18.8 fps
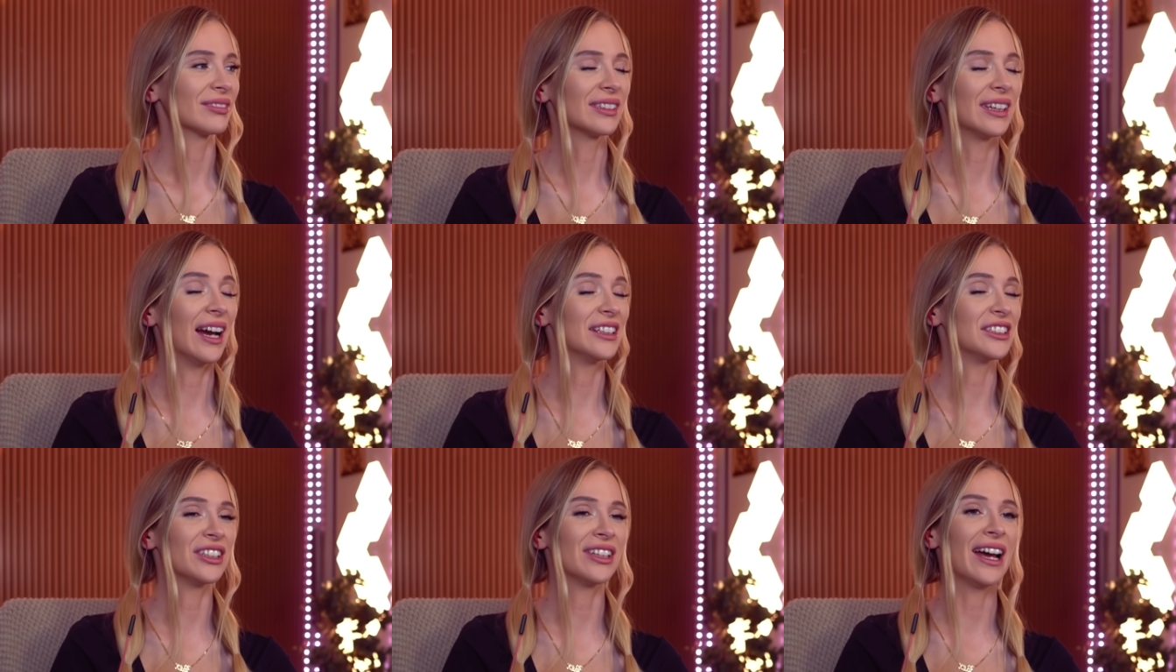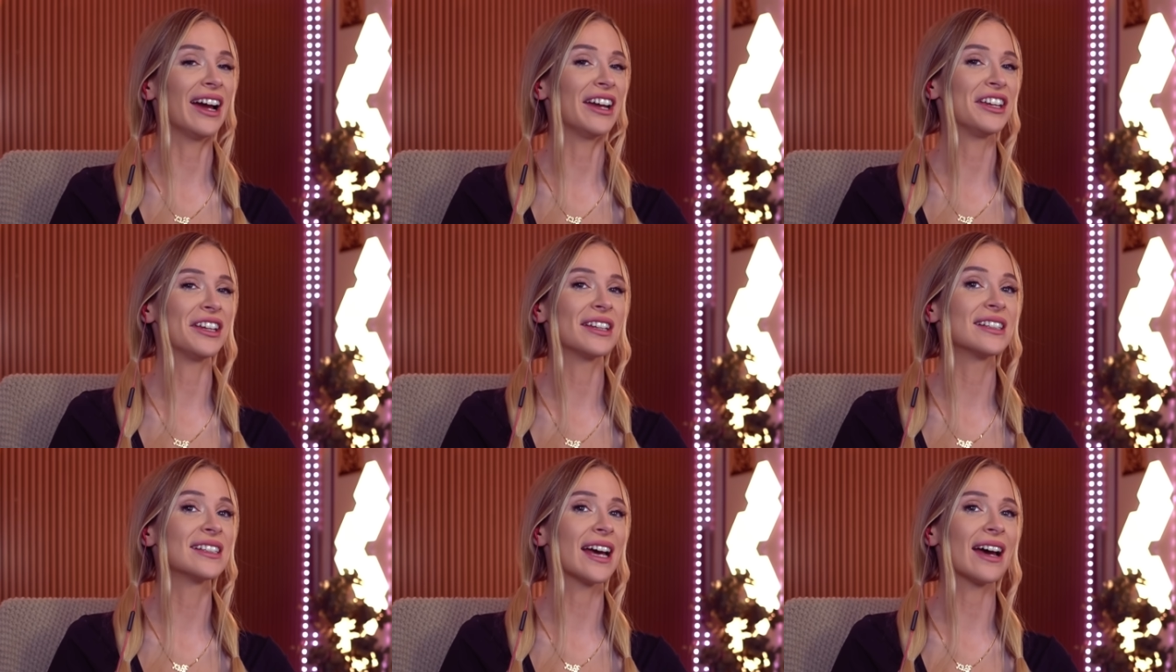Yeah, I don't know how you
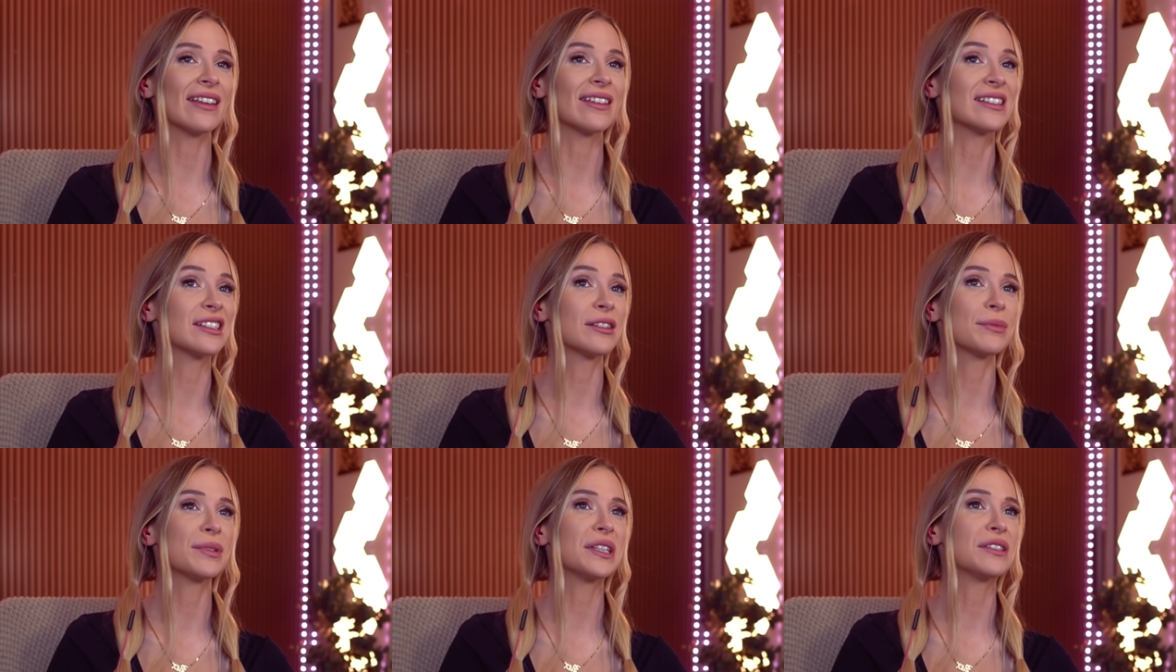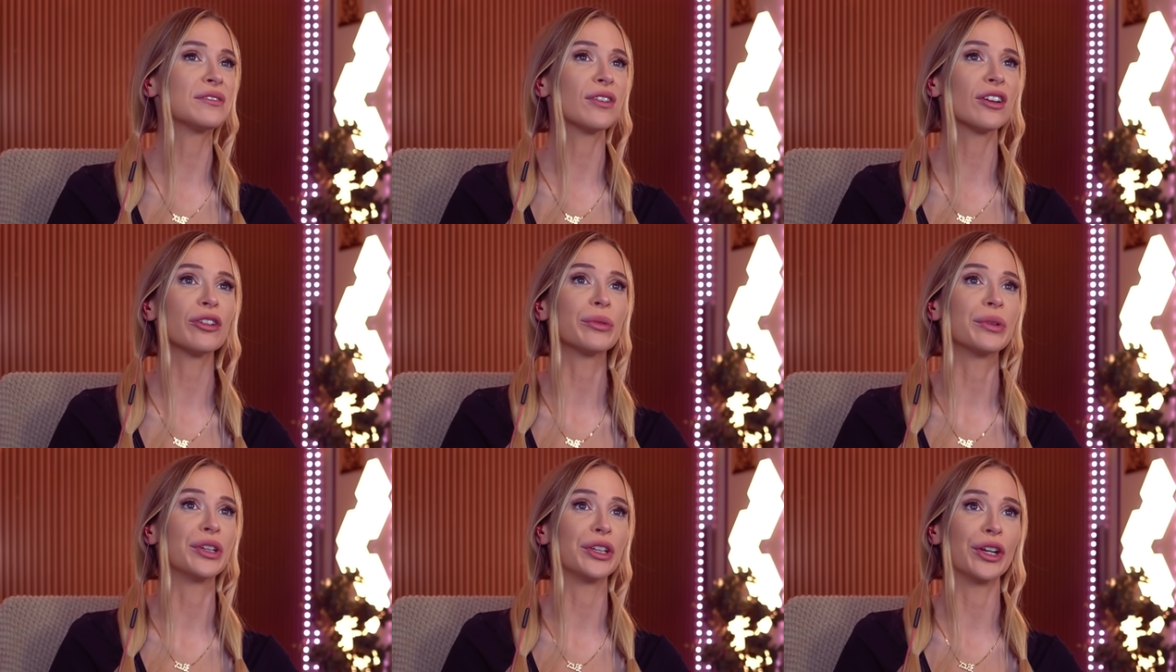can tell that somebody's
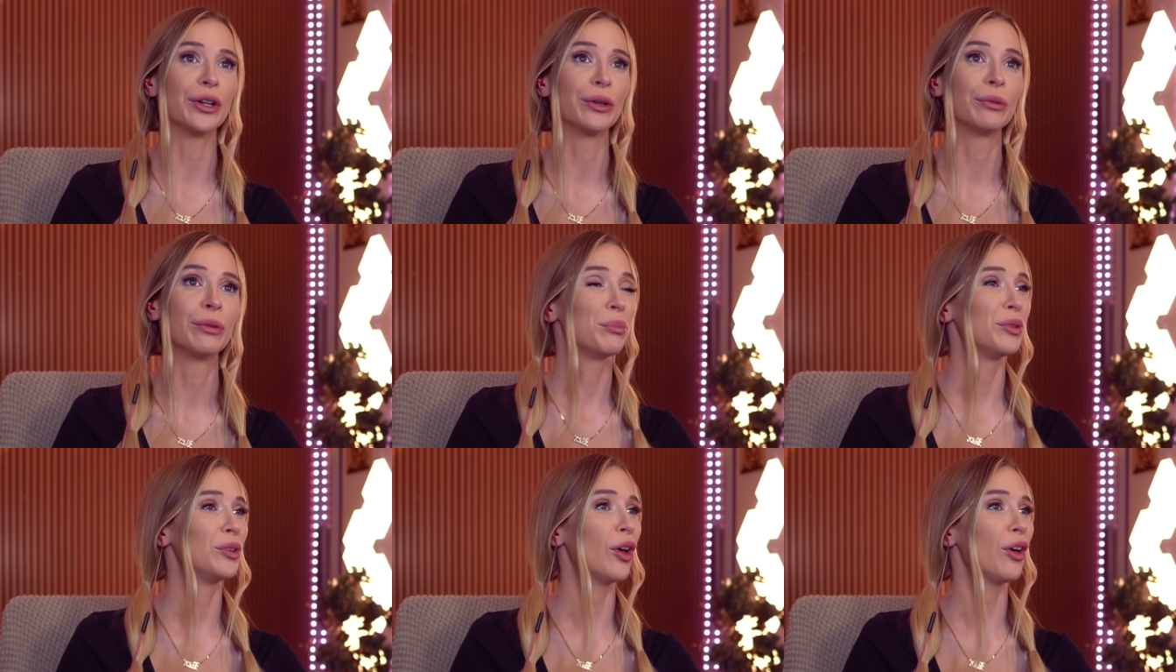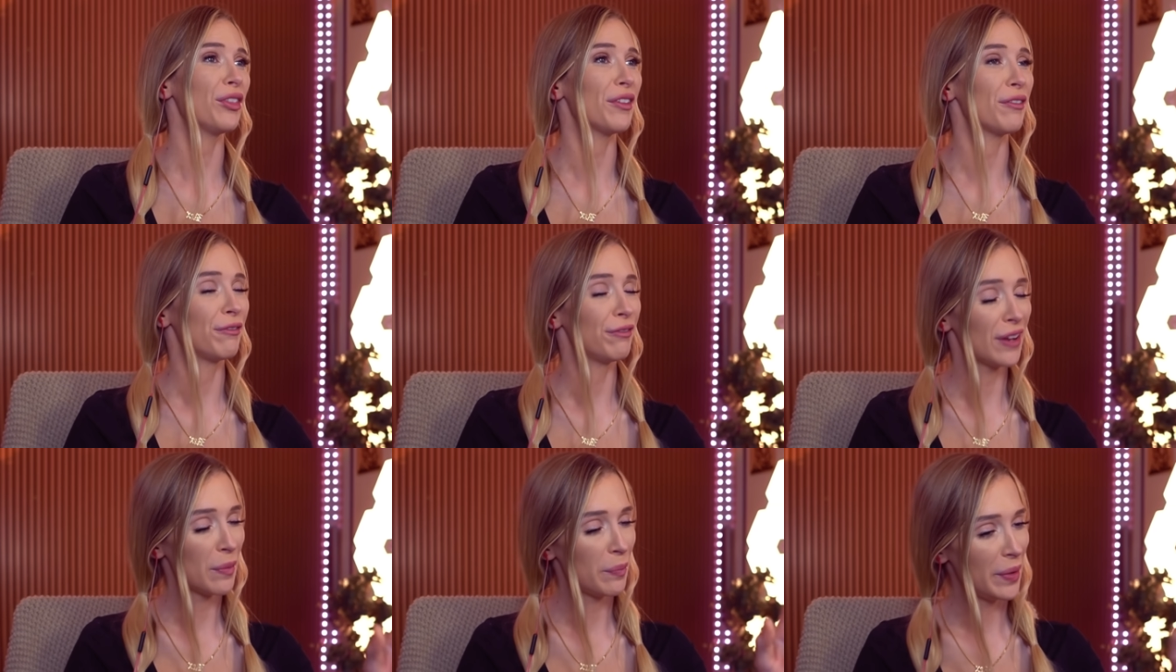following you. Not the
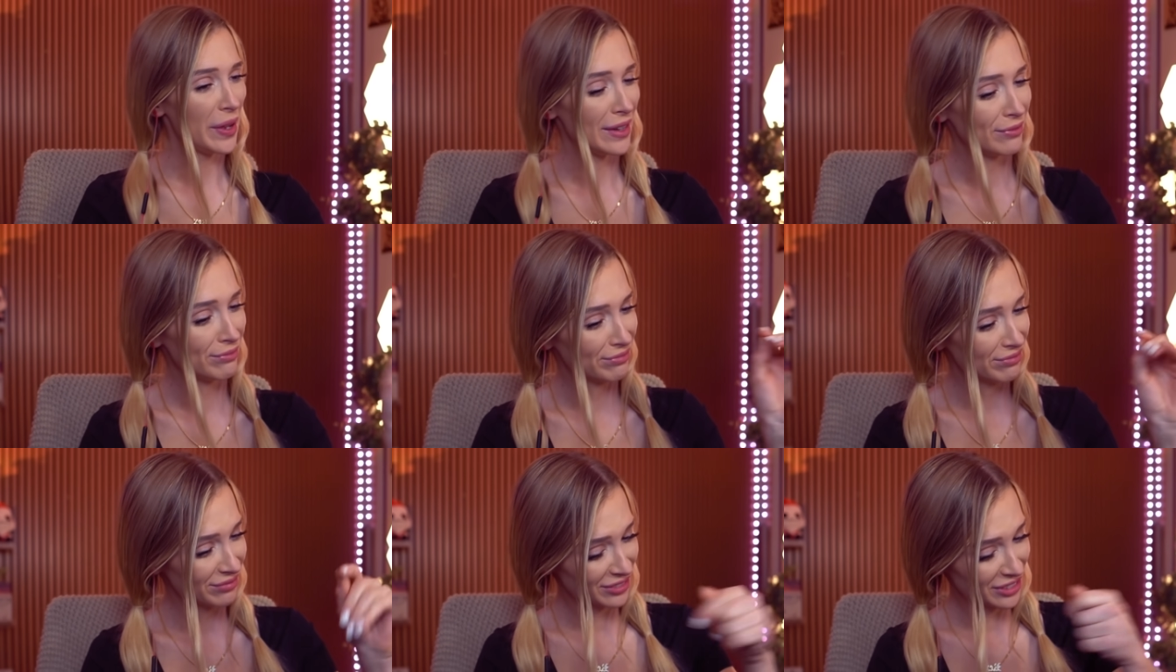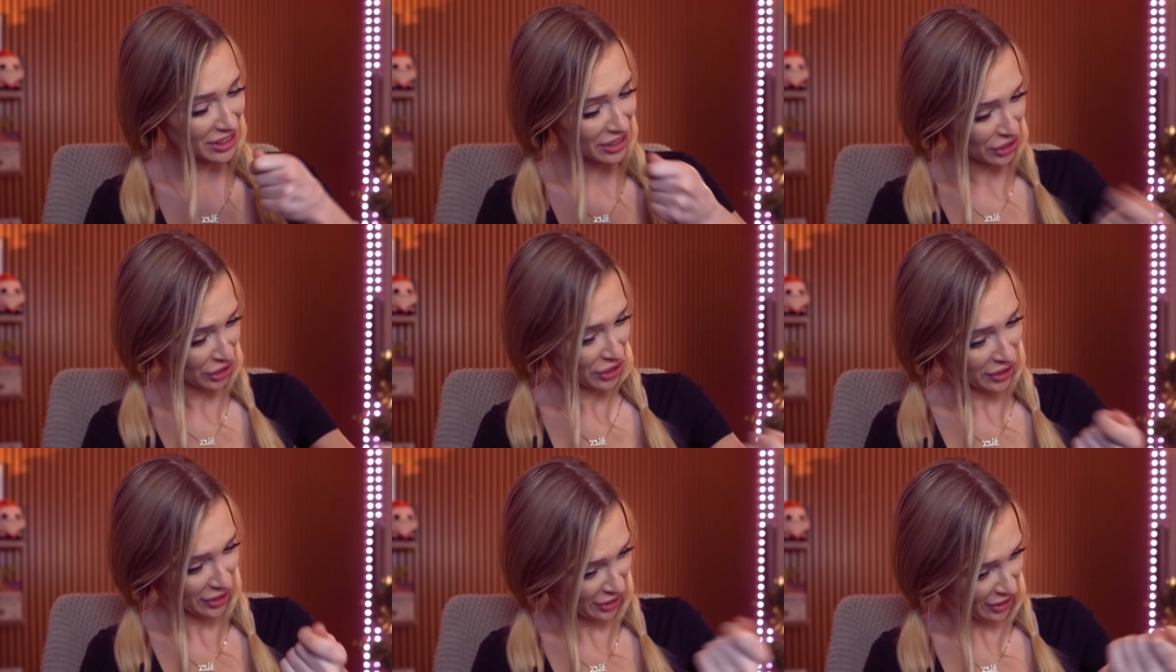flipping
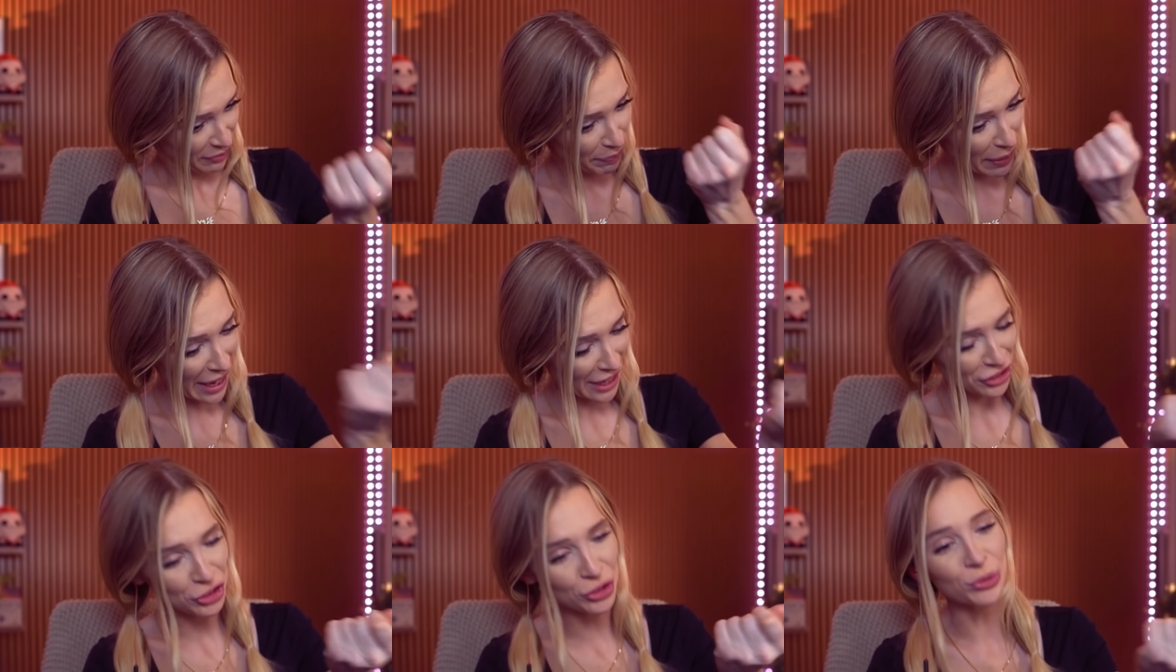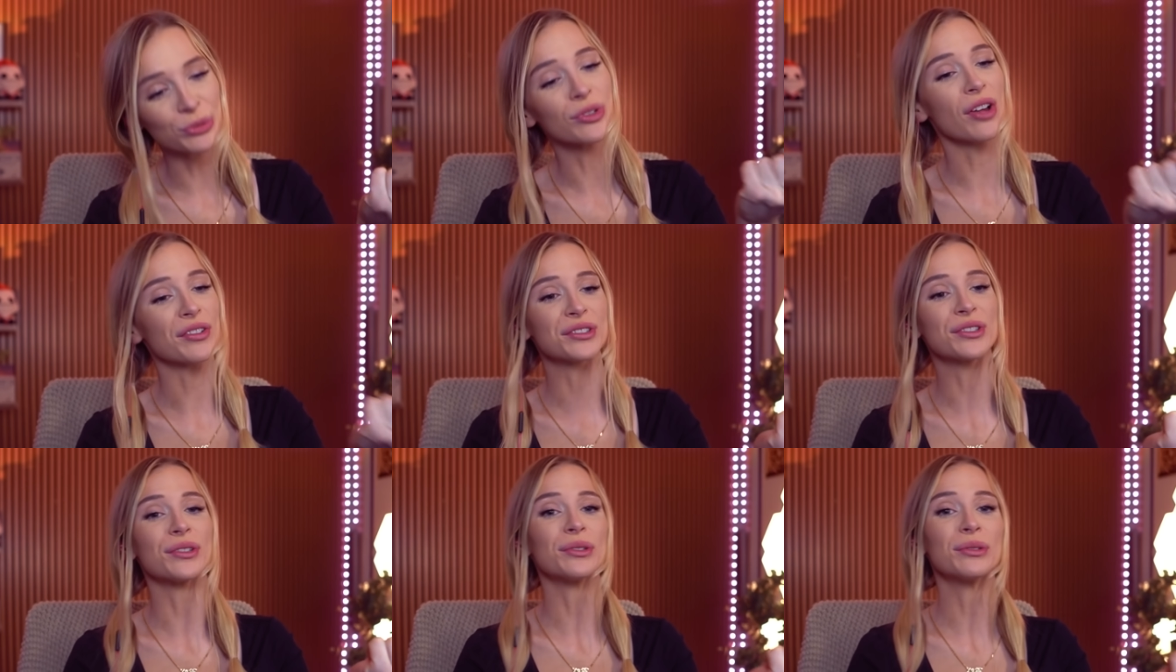petrol
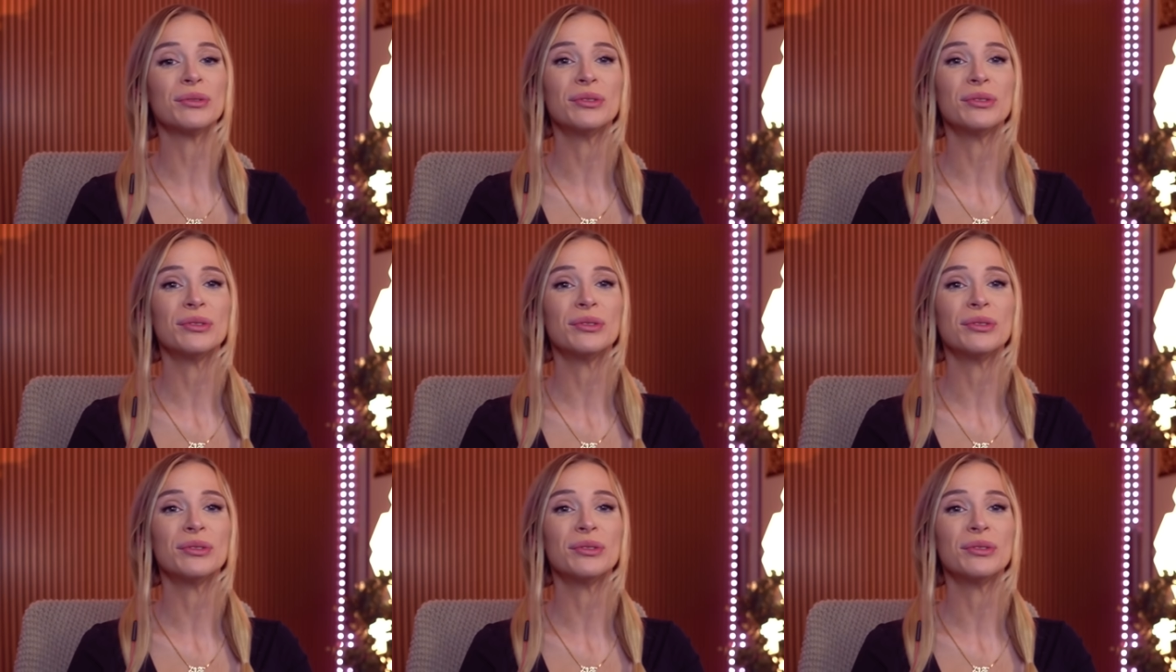nozzle.